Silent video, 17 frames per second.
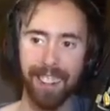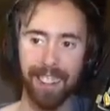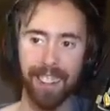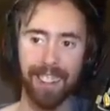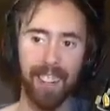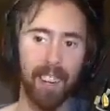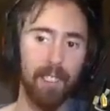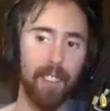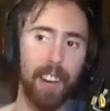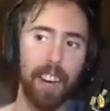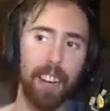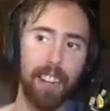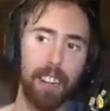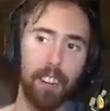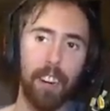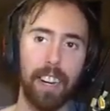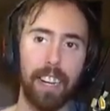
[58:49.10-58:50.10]
Yeah,
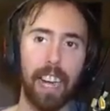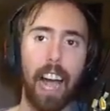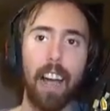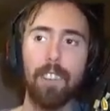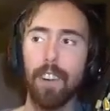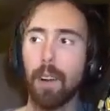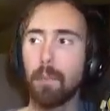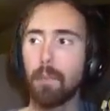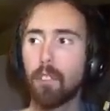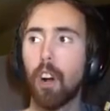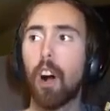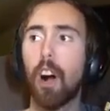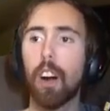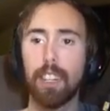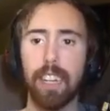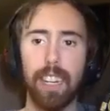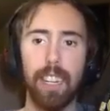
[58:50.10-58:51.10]
man, and, like, have him
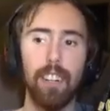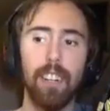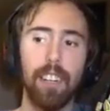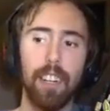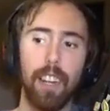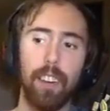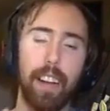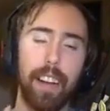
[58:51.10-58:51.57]
talk to Illidan.